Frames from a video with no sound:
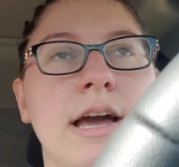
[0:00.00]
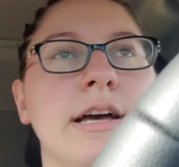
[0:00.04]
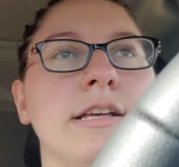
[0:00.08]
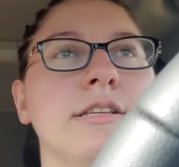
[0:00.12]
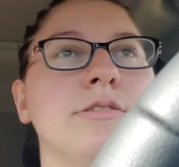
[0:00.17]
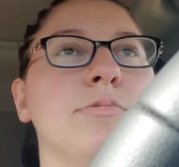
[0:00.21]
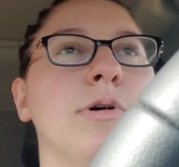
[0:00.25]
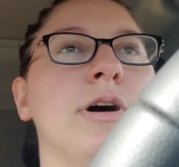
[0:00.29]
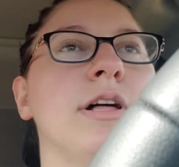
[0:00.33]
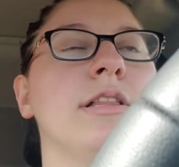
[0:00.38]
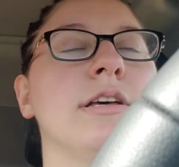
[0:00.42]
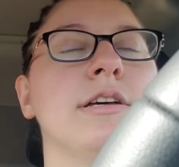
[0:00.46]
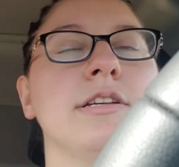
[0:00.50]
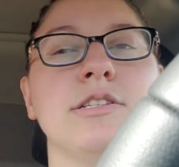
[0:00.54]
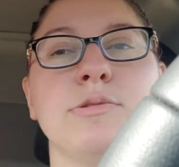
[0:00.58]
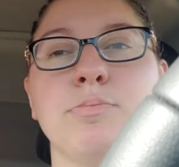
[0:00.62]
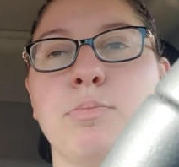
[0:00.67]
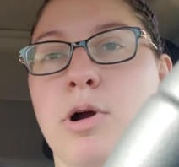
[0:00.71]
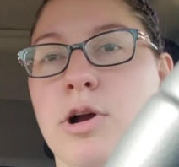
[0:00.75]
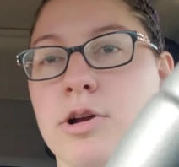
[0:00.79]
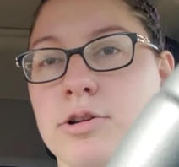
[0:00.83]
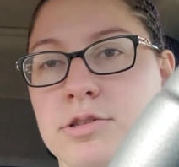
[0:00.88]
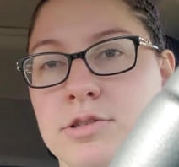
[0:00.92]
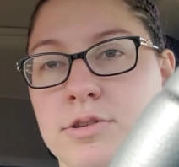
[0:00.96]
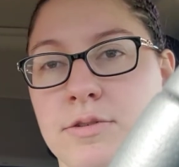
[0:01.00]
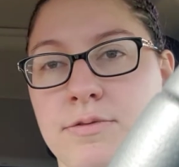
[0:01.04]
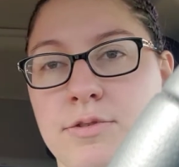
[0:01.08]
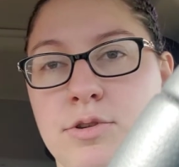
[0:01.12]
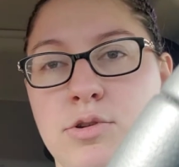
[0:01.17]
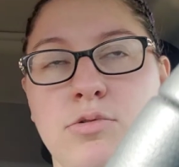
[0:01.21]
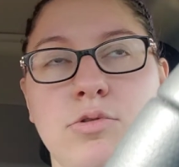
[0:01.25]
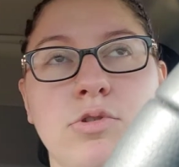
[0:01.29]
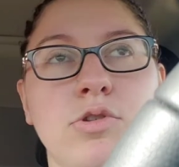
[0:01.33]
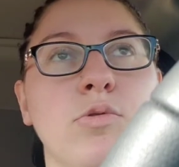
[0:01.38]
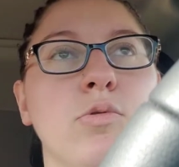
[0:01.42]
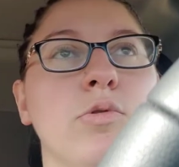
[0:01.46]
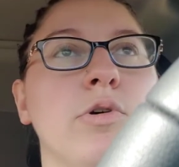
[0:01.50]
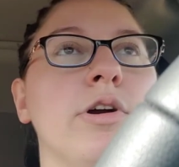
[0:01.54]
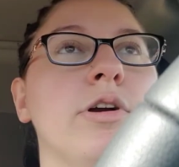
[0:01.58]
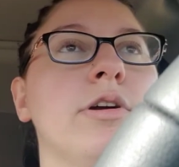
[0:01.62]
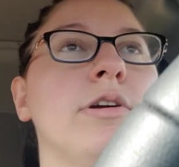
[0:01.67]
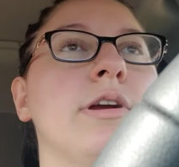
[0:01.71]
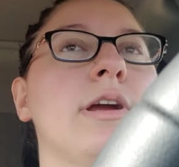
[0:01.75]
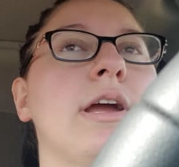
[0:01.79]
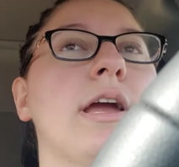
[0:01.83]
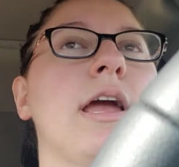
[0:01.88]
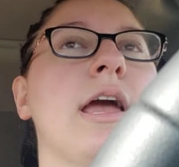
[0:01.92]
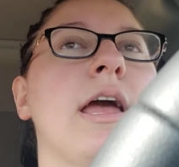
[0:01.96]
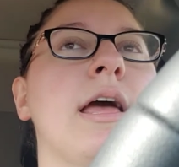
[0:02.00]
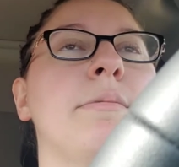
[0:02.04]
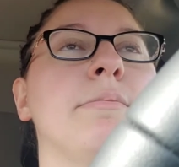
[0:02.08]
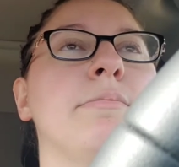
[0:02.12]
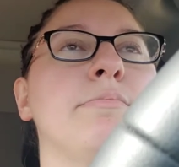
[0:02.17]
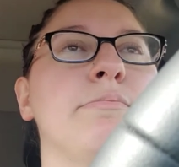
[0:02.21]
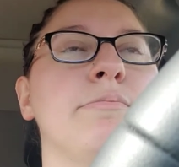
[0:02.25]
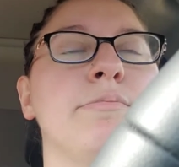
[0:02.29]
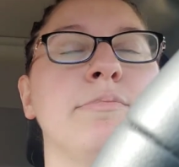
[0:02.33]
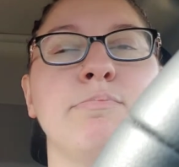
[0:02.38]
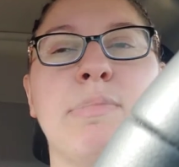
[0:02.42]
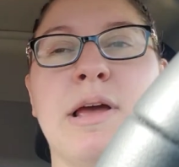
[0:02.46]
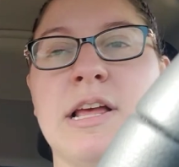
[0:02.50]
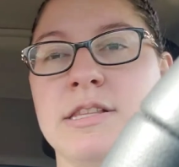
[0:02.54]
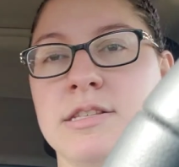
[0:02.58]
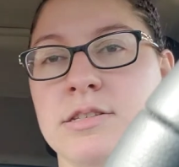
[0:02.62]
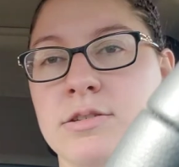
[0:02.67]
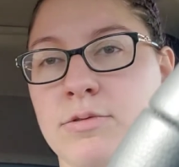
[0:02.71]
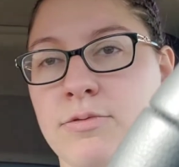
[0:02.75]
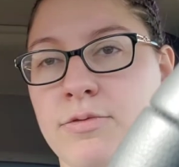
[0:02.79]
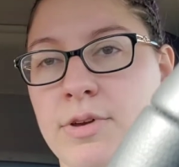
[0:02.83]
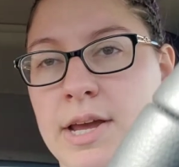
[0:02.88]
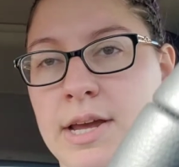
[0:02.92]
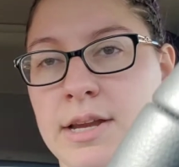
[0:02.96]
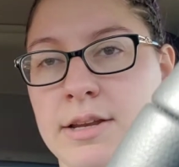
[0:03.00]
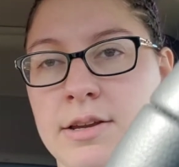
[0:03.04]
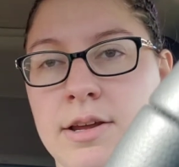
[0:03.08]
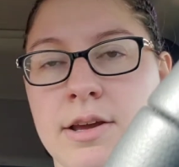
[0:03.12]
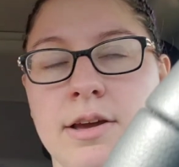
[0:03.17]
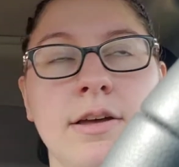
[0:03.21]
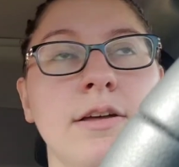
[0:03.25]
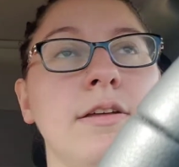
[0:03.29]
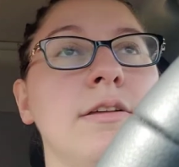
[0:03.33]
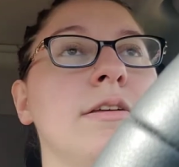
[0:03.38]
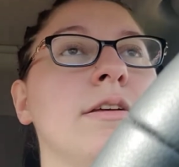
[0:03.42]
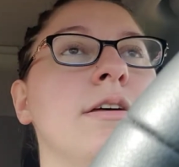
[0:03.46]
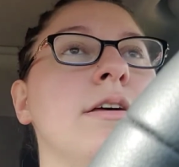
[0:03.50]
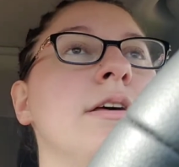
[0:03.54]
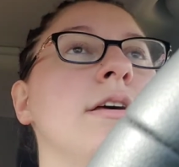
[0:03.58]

as well as parts of New York and Pennsylvania.